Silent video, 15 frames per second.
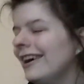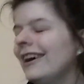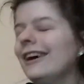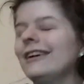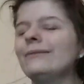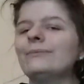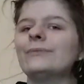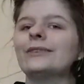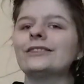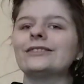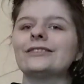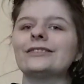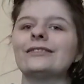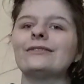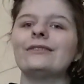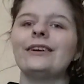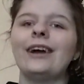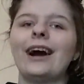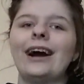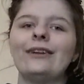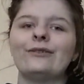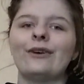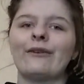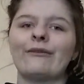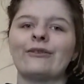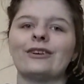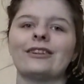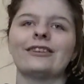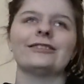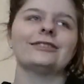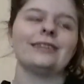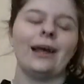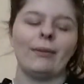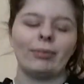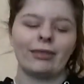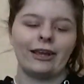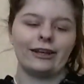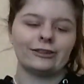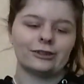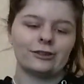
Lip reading: And personally, I look for the same thing.